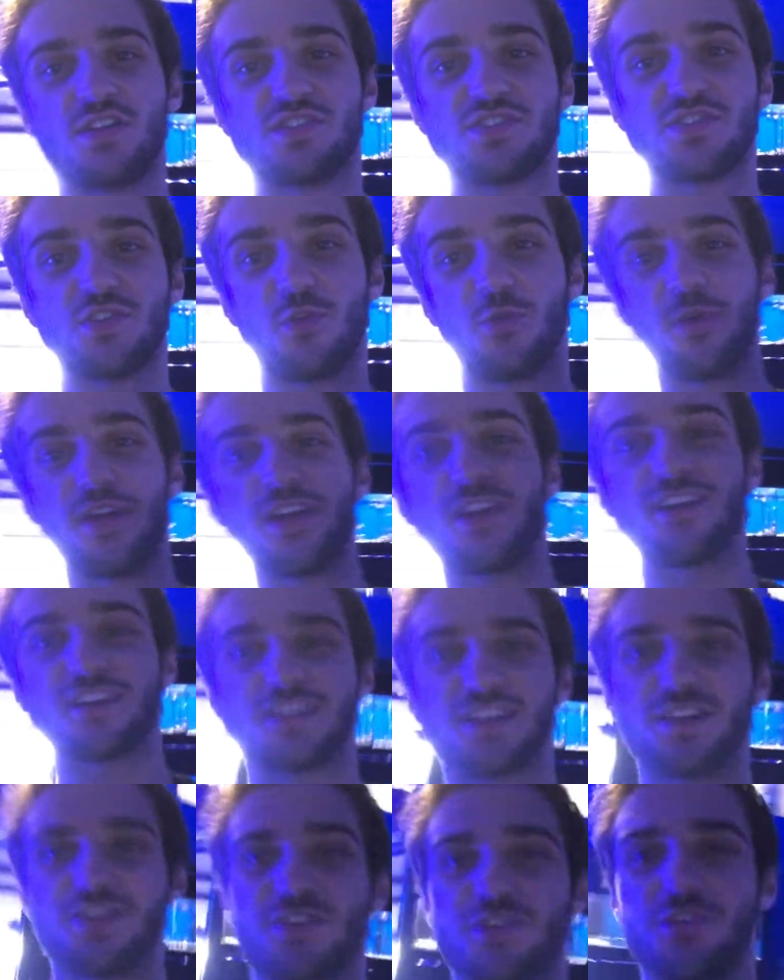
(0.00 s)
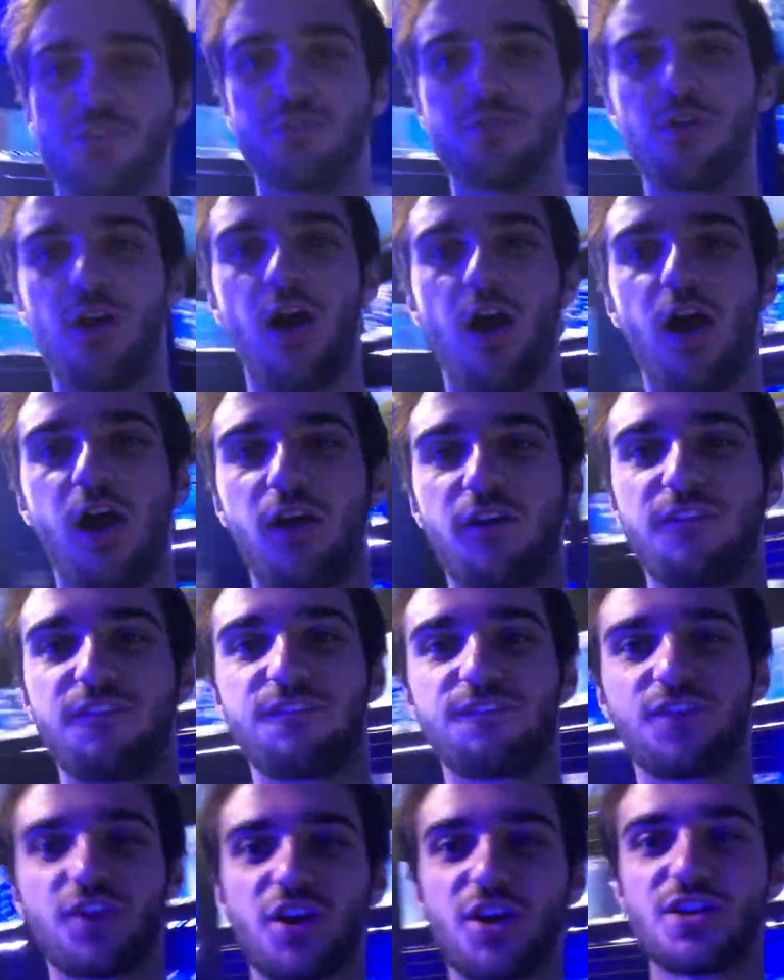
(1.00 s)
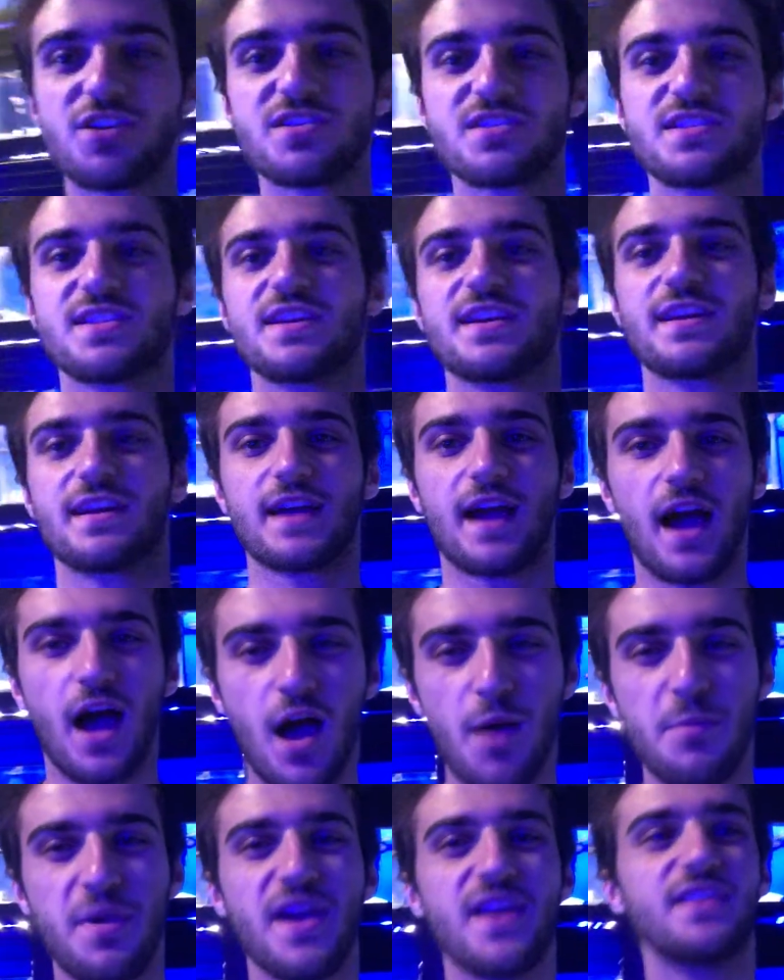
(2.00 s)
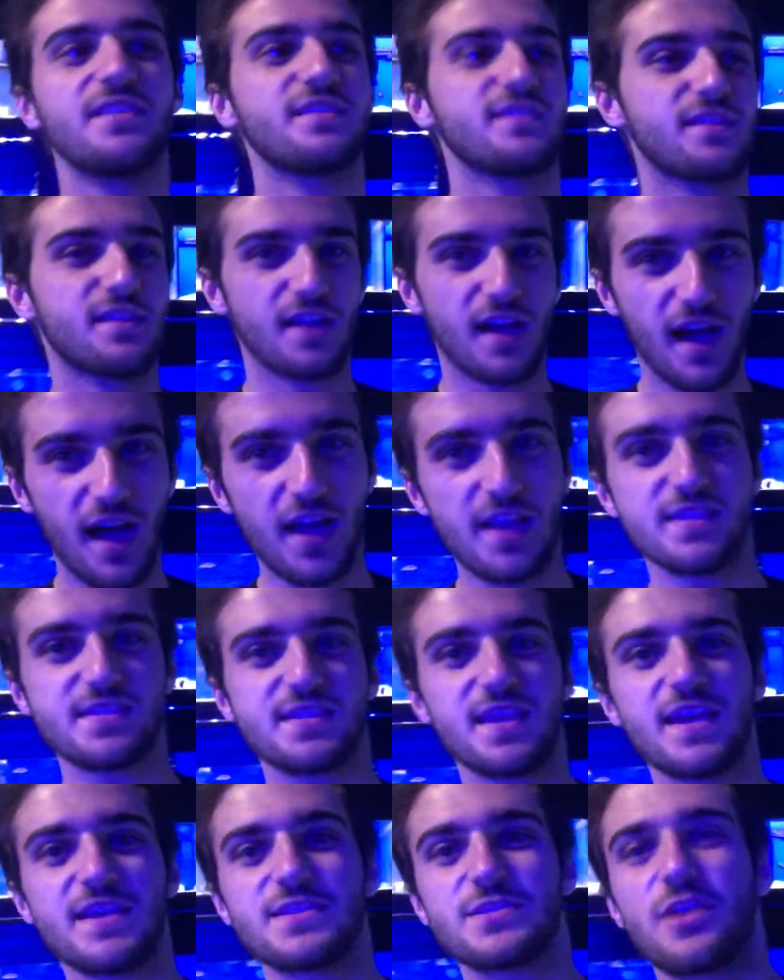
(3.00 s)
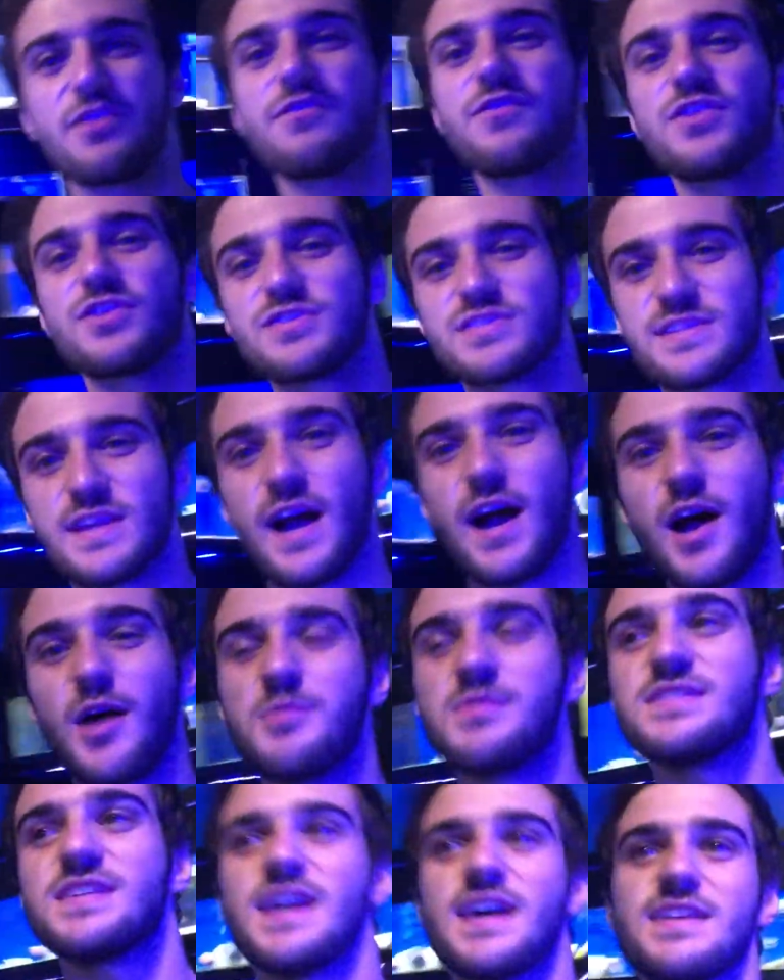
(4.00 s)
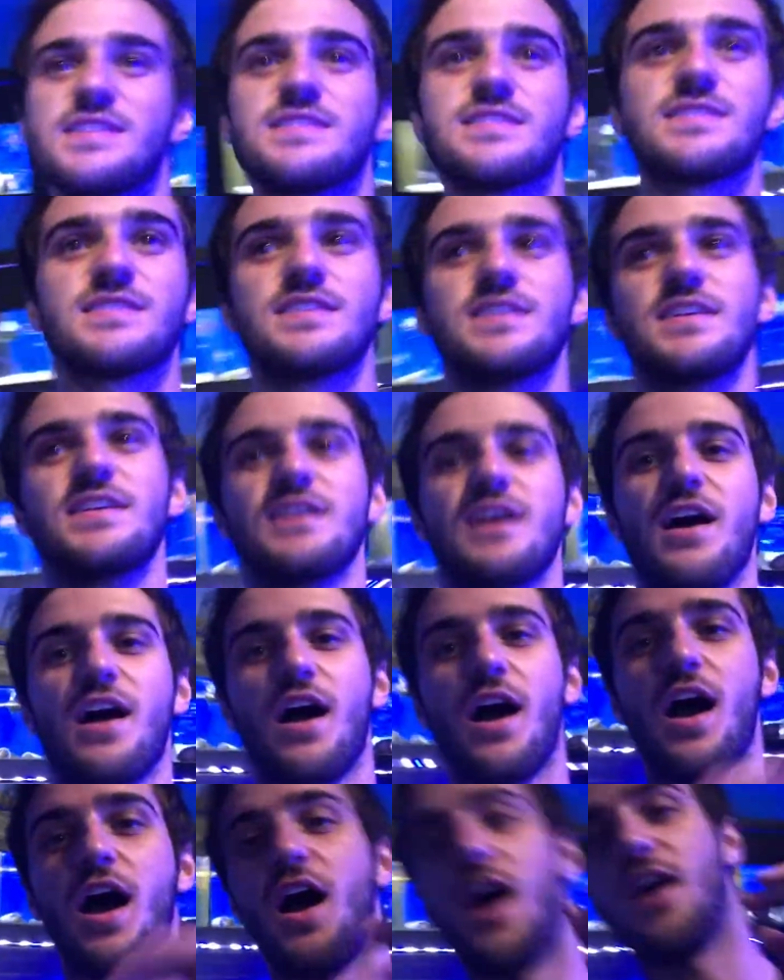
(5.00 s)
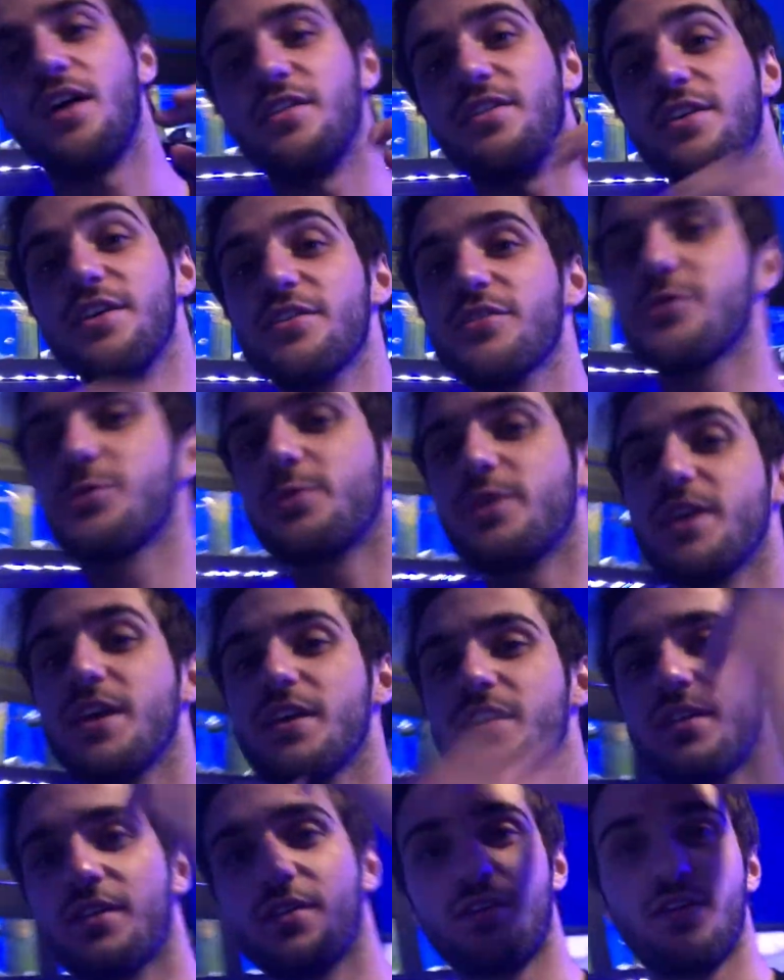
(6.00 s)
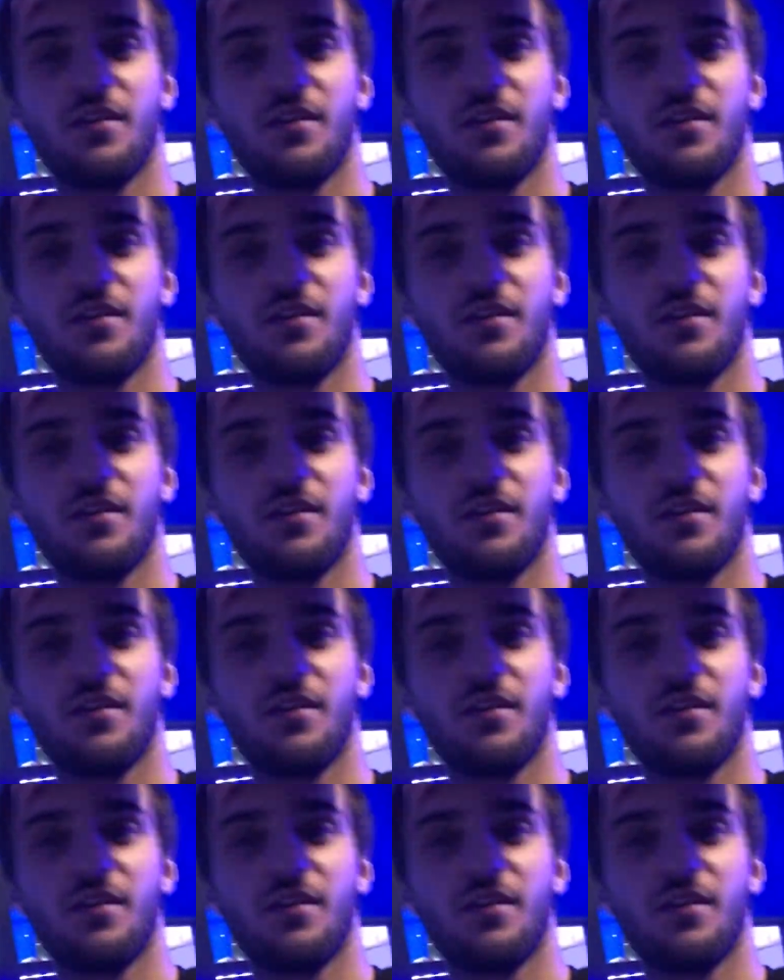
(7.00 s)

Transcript: So we are gonna do our first comment contest, our first contest uh, this week